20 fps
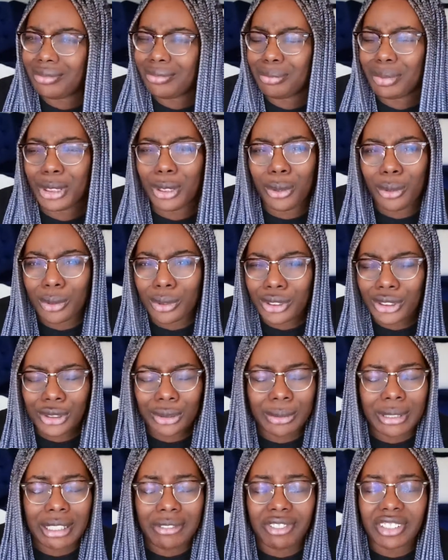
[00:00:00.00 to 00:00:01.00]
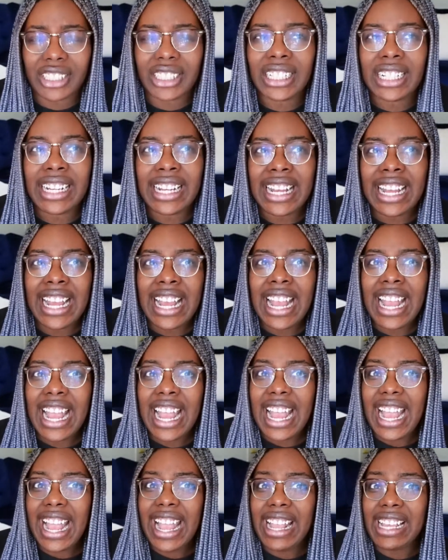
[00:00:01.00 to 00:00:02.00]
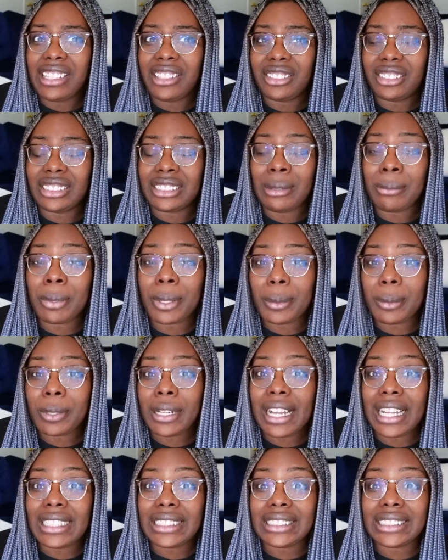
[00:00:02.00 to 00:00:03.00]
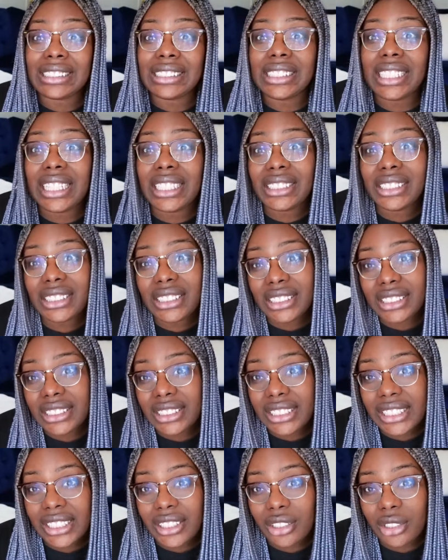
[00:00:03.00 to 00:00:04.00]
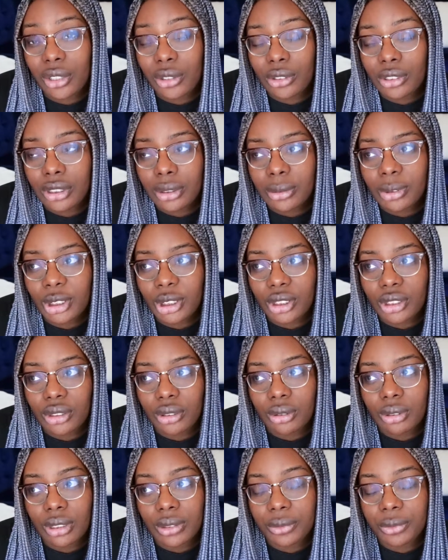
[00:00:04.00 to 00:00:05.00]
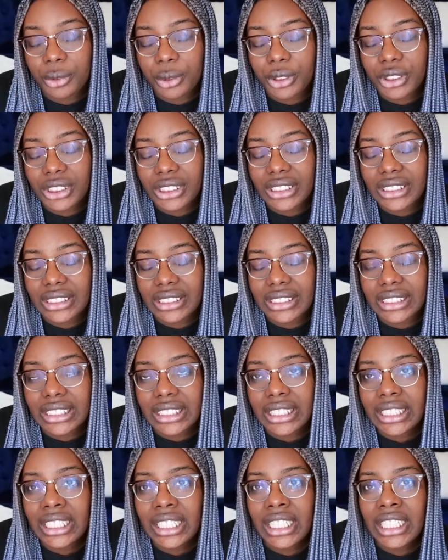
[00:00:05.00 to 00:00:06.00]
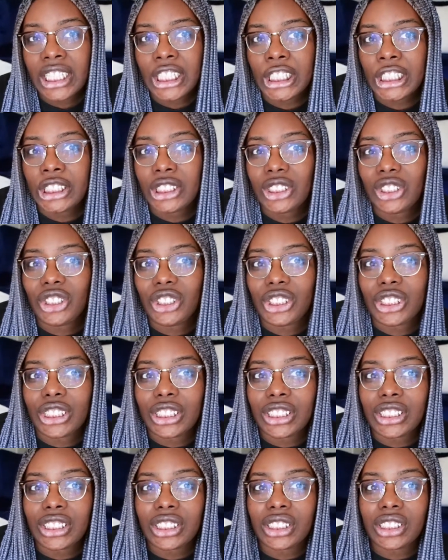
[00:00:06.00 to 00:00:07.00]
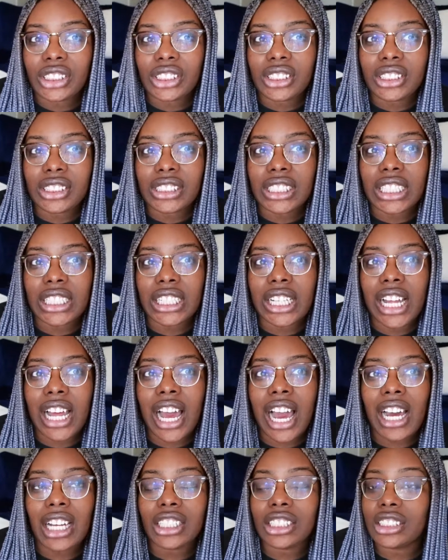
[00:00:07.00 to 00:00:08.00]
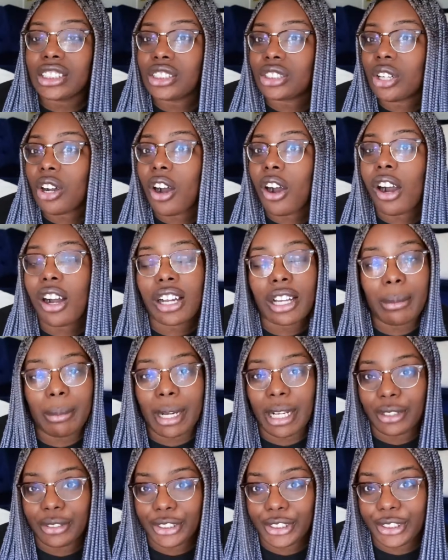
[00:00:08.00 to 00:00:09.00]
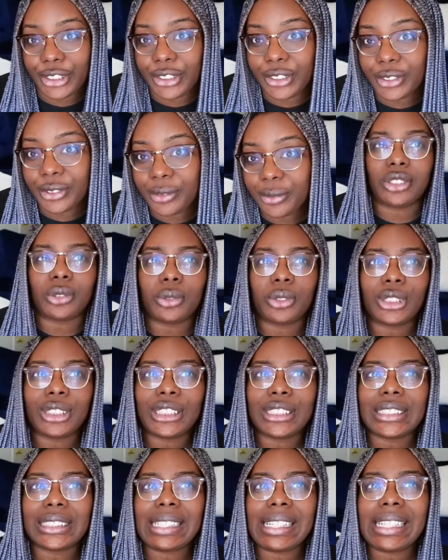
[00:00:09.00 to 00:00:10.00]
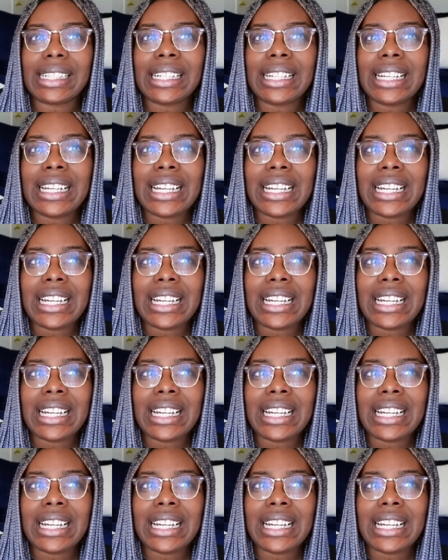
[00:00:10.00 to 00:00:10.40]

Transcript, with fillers: be cordial, whatever. And there's some people that intentionally get close with you, unfortunately, just to talk about you. Or just like